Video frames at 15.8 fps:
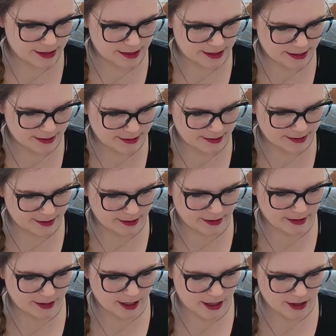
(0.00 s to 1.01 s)
Let's see,
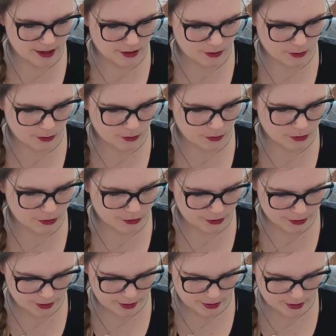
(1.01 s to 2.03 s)
I
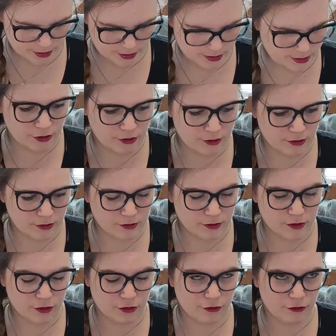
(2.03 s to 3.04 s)
ordered
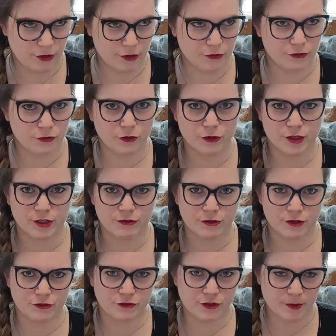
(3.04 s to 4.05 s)
3 or 4
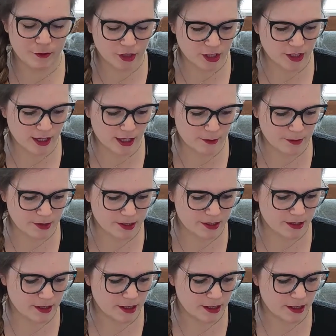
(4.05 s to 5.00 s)
different fabric types.